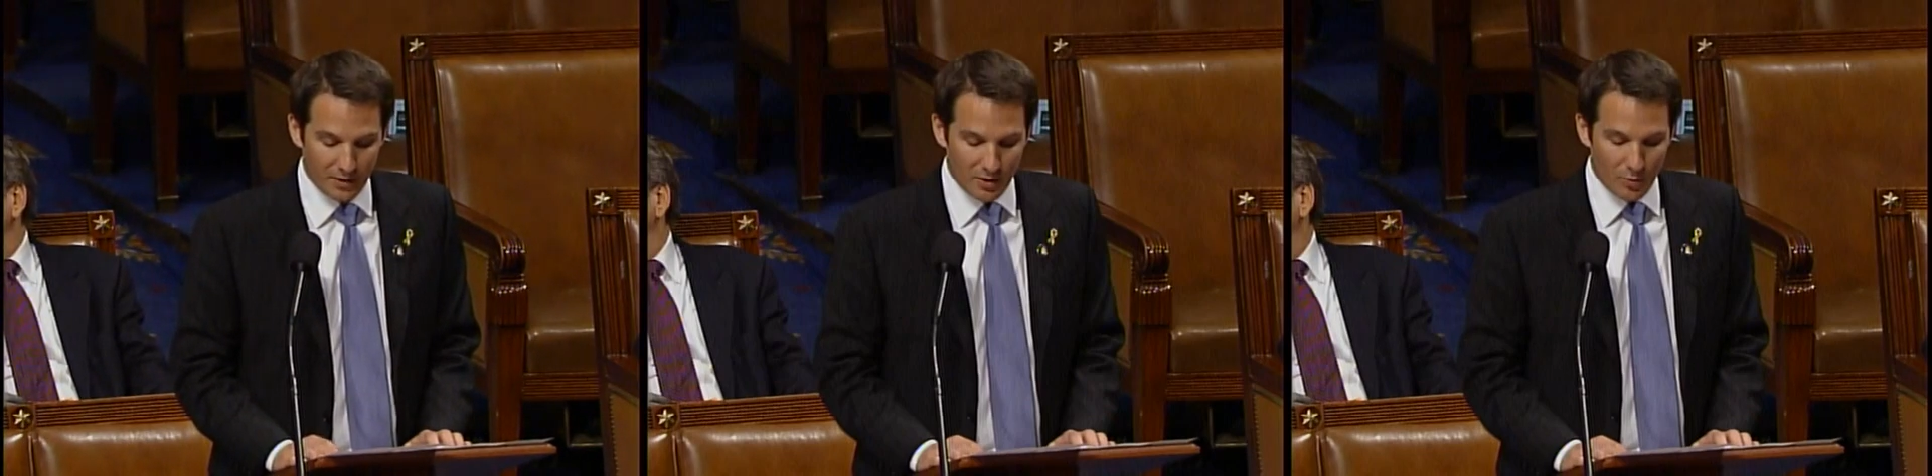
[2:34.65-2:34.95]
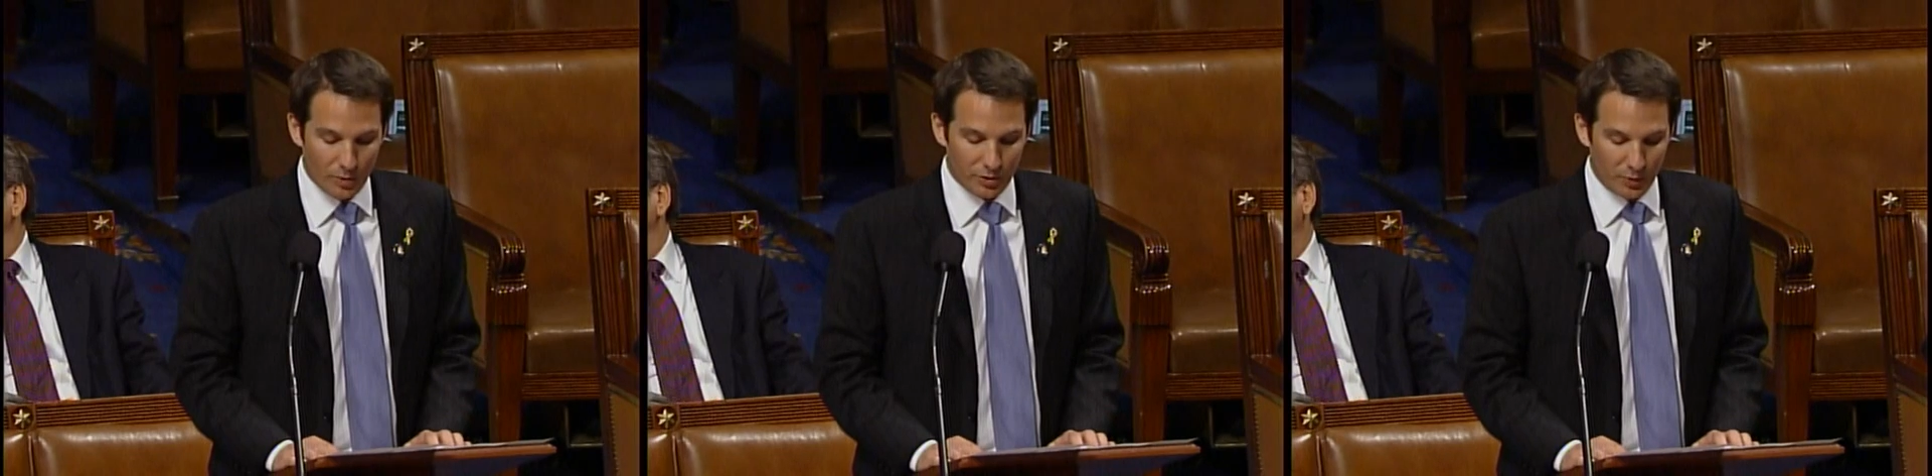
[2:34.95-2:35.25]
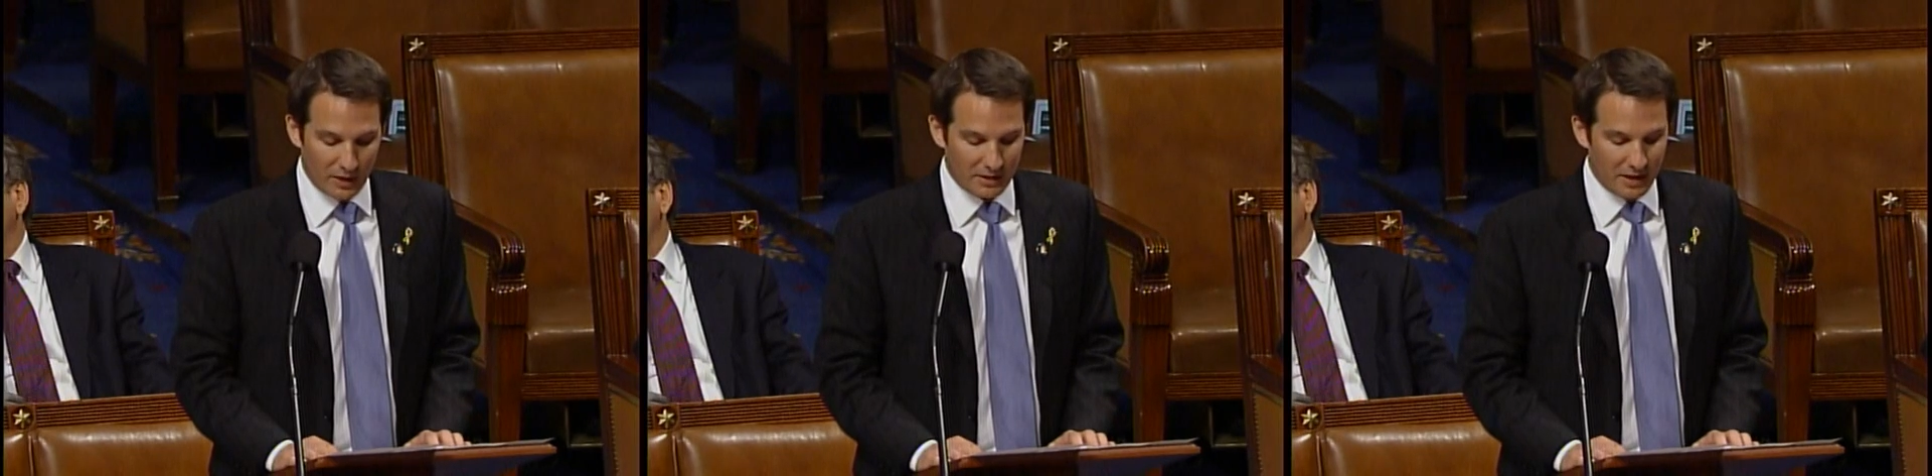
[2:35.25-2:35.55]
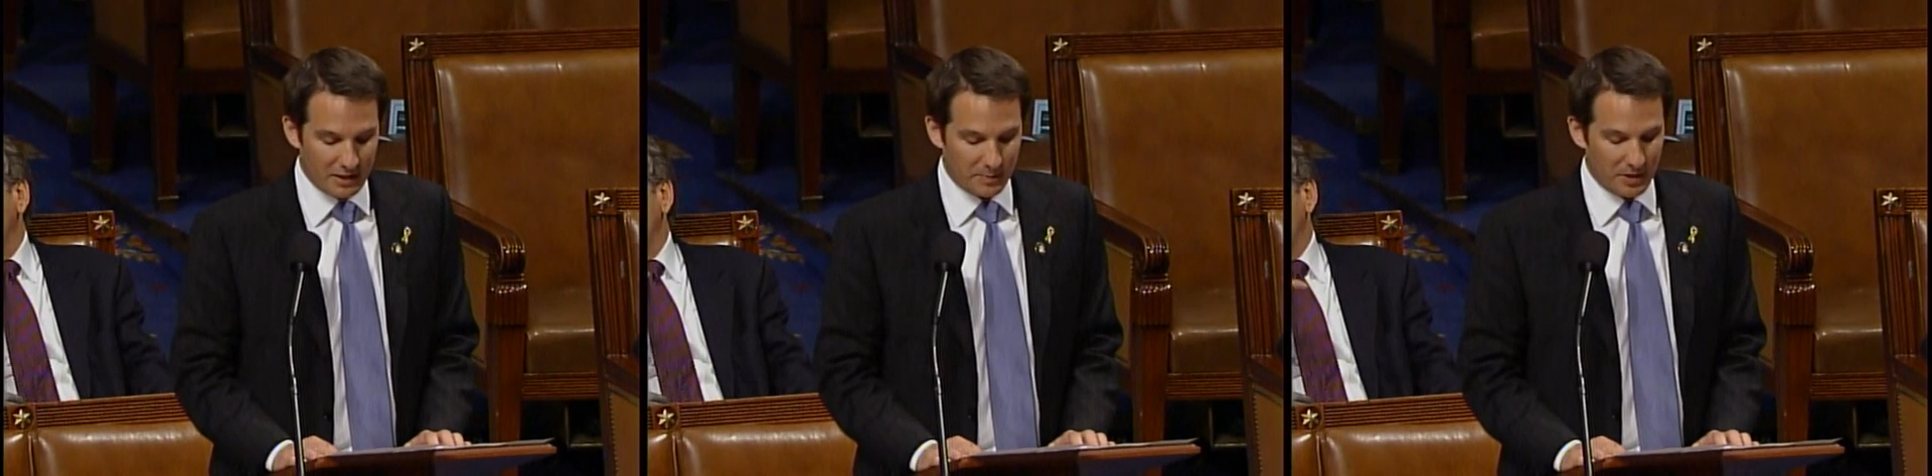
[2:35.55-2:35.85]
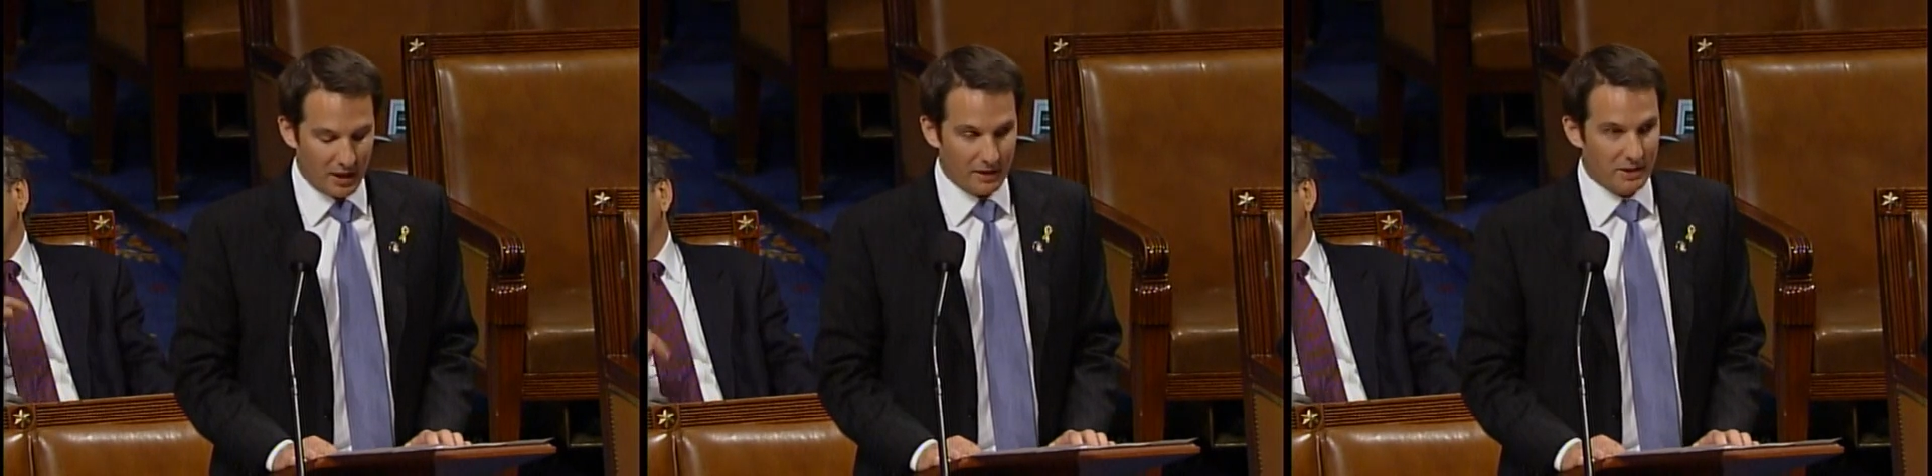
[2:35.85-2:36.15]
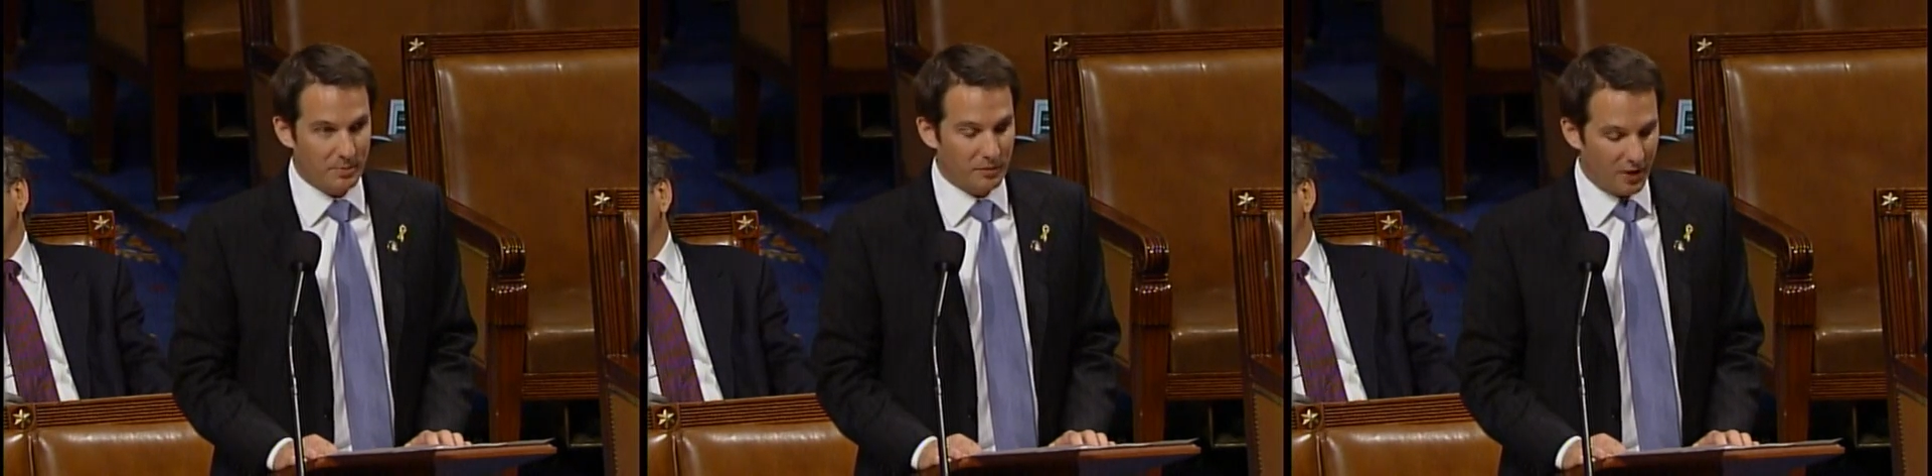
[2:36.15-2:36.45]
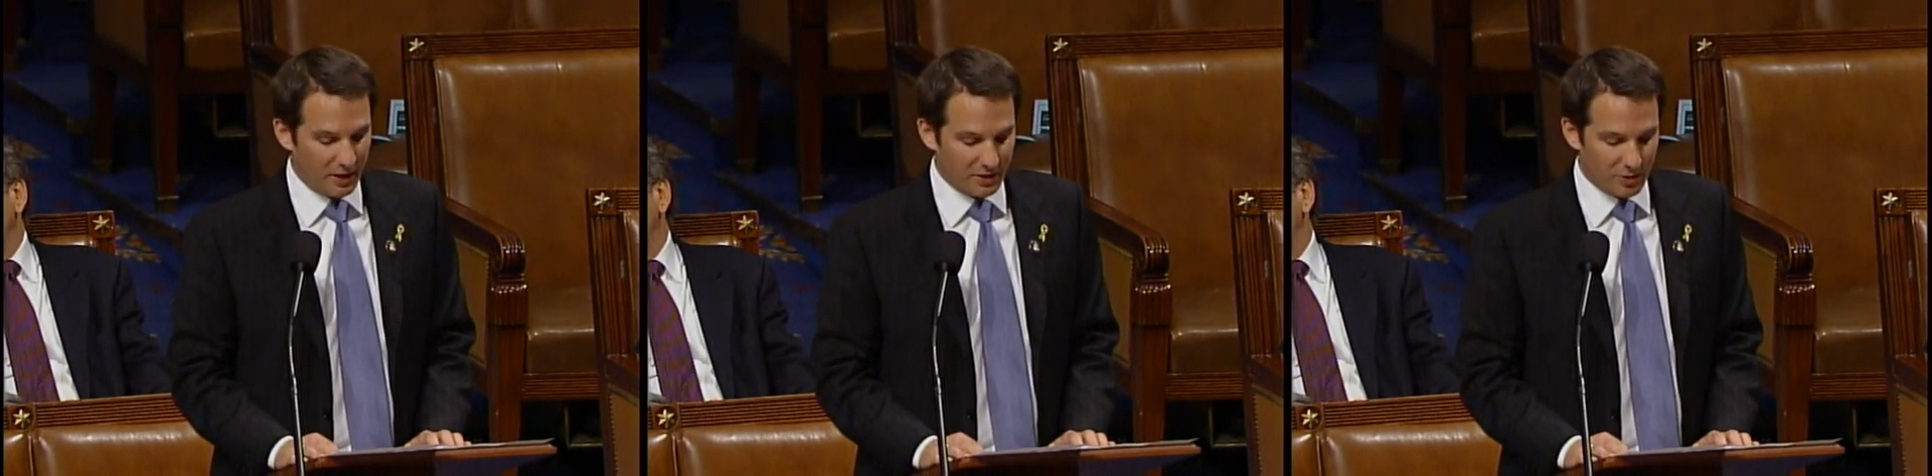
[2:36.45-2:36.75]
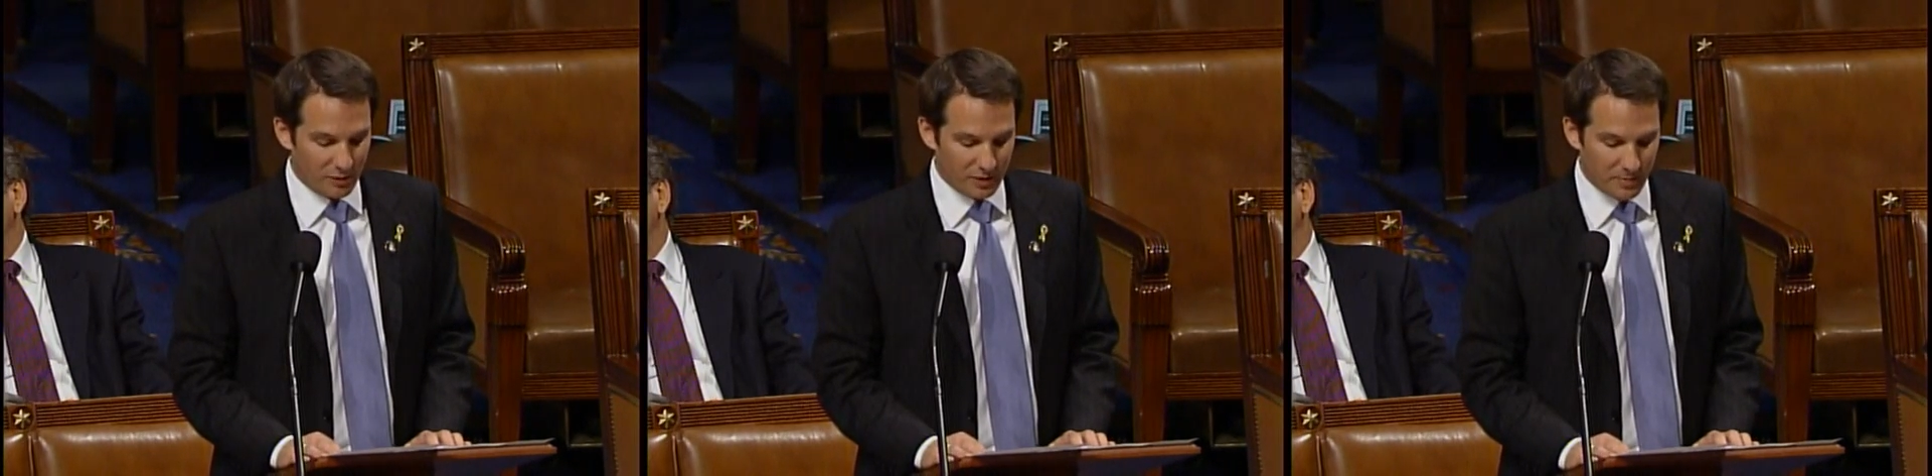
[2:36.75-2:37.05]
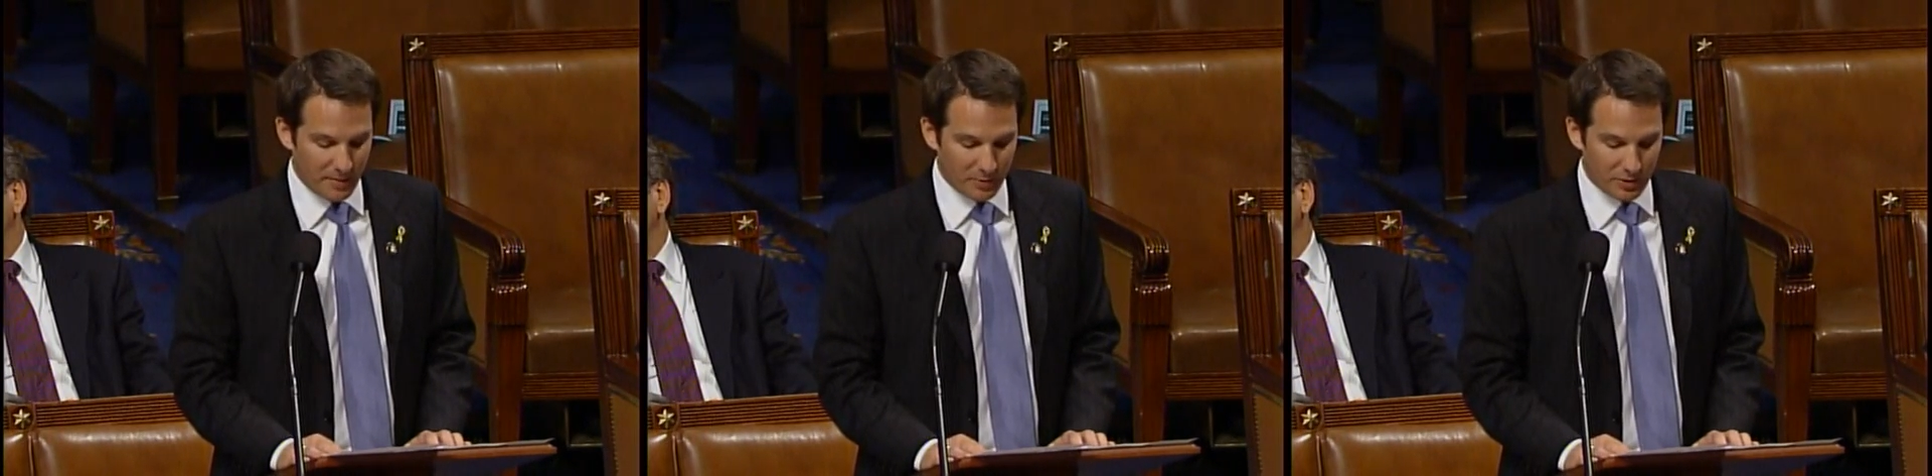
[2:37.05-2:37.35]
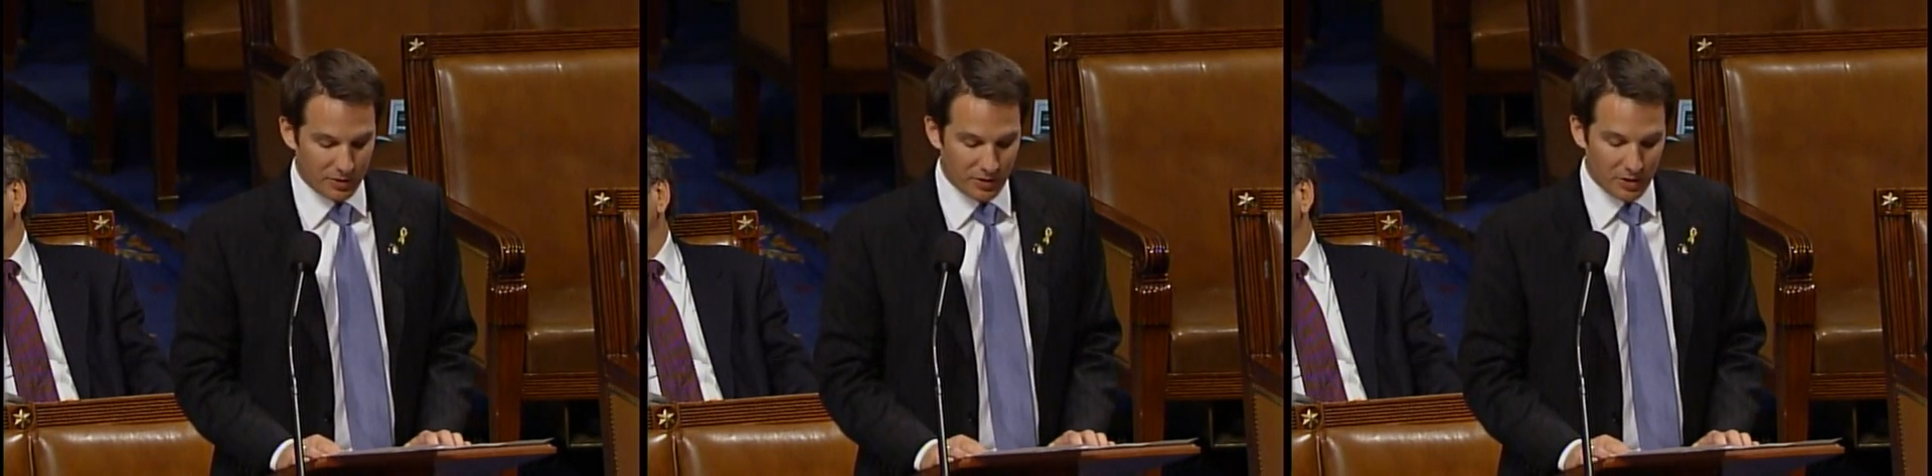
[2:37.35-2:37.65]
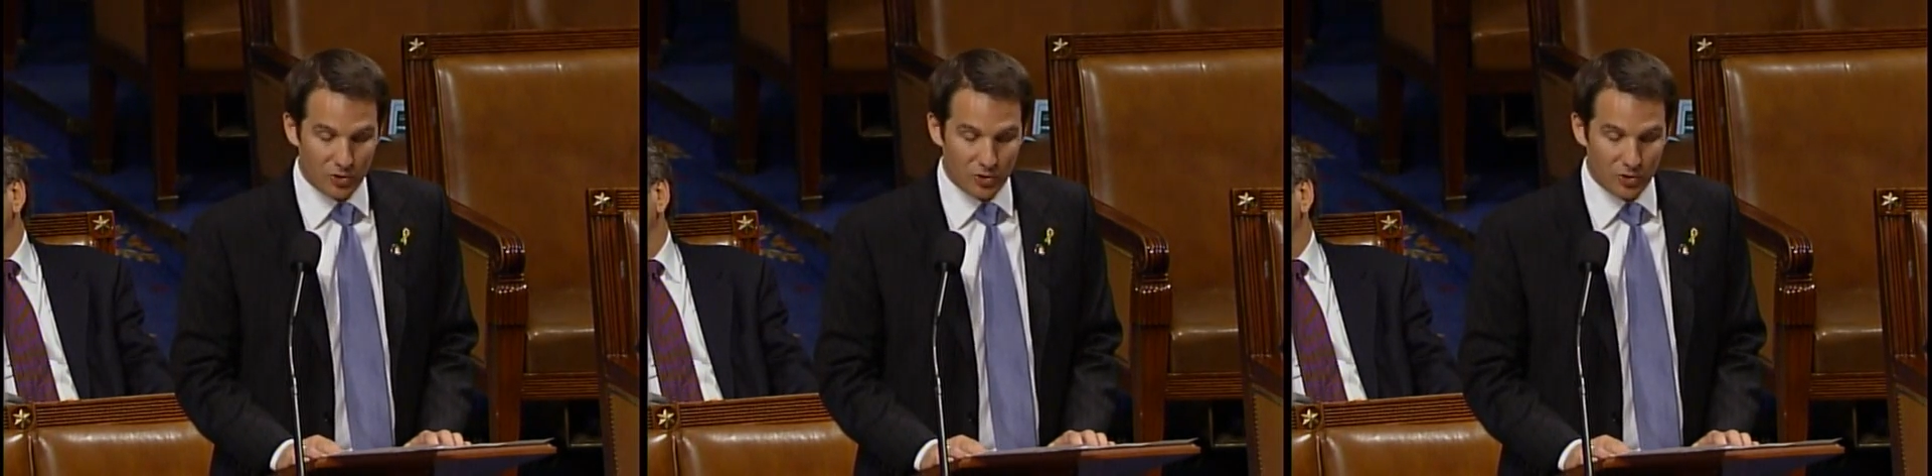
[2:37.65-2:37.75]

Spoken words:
will direct the SBA to provide service members